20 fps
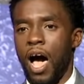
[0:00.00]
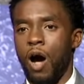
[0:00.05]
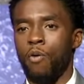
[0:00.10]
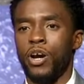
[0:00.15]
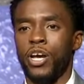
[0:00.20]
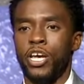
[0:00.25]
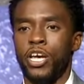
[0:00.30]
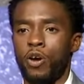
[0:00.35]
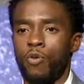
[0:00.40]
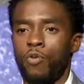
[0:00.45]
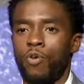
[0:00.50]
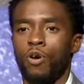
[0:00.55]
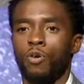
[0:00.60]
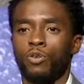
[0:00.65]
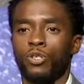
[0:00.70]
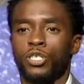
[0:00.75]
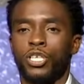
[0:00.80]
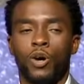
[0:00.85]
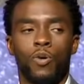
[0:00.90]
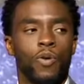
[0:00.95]
Our
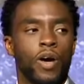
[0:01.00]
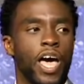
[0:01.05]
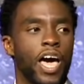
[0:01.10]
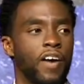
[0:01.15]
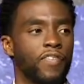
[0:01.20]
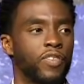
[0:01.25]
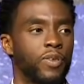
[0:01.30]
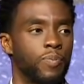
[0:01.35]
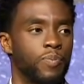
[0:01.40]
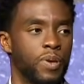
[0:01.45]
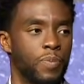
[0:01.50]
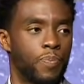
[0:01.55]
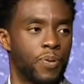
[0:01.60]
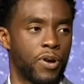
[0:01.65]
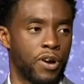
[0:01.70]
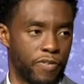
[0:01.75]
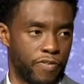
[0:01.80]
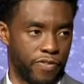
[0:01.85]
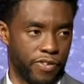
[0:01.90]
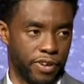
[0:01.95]
heroes don't have to be
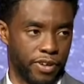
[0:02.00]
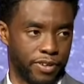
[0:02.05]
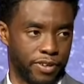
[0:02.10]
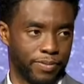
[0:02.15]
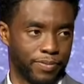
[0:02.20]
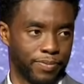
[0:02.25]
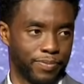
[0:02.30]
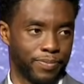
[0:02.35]
perfect.